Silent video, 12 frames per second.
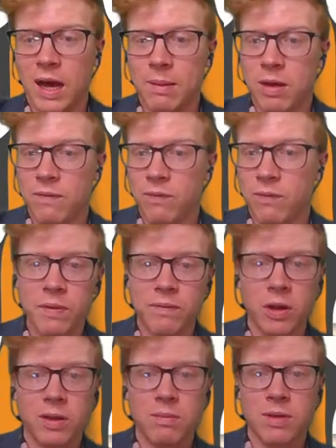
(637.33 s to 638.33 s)
If all the
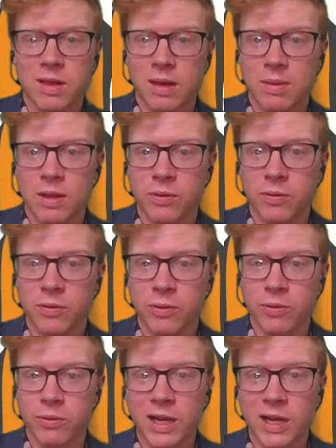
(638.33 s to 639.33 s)
volume is coming through
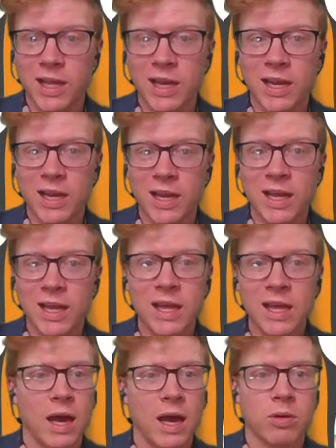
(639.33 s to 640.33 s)
all clearly,
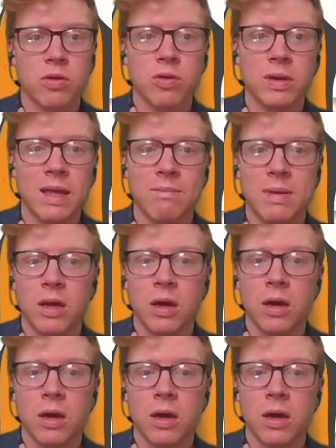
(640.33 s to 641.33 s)
could you let me
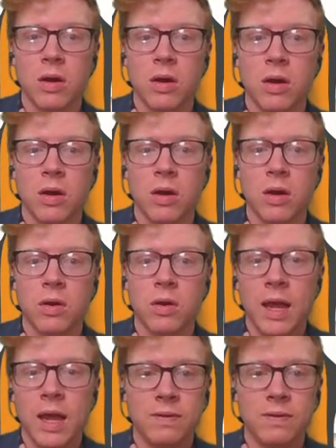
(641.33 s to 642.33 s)
know in the
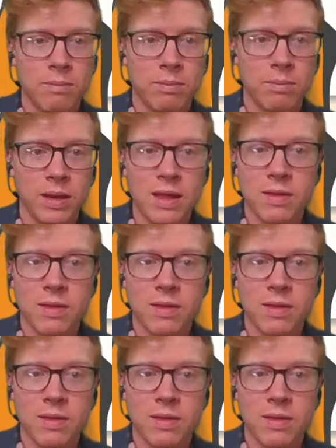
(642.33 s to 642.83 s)
chat, please?